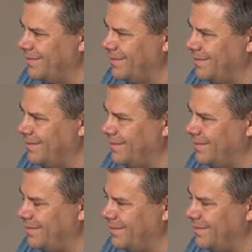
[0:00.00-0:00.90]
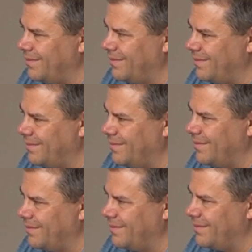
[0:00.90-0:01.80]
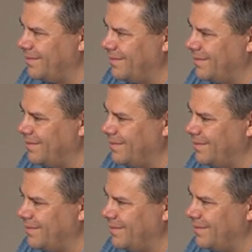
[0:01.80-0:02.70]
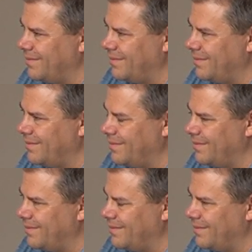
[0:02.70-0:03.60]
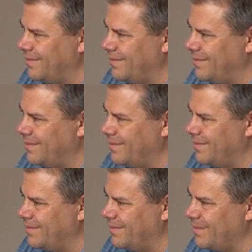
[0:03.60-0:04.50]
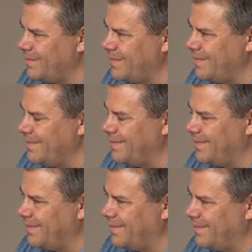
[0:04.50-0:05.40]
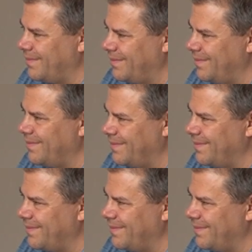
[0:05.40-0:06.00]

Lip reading: (silent)